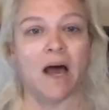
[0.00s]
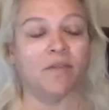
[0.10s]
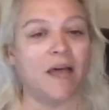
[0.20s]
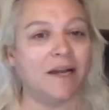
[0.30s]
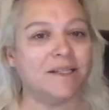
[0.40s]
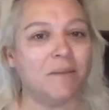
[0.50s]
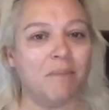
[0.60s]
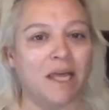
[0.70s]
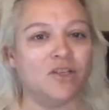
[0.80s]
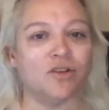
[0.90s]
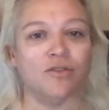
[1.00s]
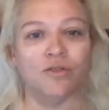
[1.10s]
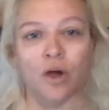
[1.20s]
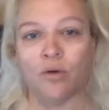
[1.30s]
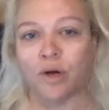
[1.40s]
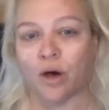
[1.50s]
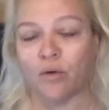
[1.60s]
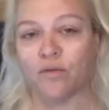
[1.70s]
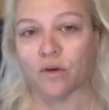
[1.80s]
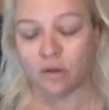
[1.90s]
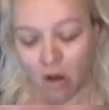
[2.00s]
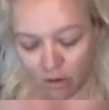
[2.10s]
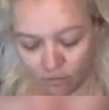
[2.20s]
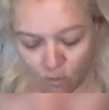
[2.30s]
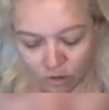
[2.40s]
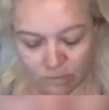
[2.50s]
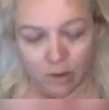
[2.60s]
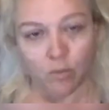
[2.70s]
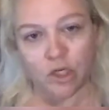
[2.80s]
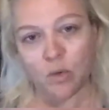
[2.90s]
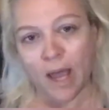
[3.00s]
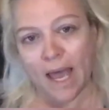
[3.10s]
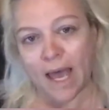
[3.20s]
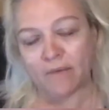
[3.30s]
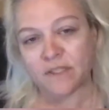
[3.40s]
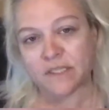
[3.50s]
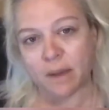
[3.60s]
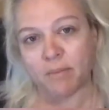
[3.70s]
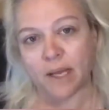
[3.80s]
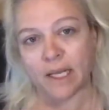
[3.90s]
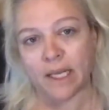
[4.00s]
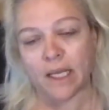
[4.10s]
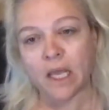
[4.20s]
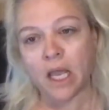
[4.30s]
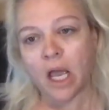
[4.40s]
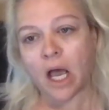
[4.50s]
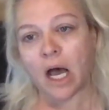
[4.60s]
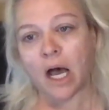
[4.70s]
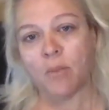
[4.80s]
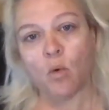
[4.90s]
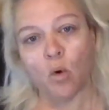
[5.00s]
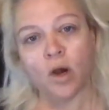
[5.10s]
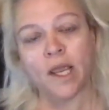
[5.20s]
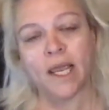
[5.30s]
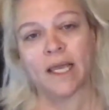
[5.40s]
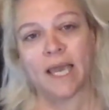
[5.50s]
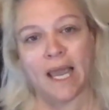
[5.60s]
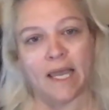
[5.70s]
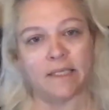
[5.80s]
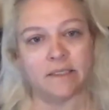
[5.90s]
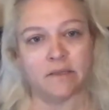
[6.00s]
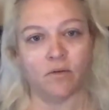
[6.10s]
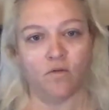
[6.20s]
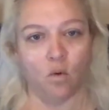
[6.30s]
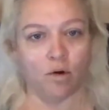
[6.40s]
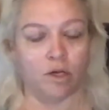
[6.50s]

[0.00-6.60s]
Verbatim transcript: That is a major no no for law enforcement. When you have somebody um, working a case for you, when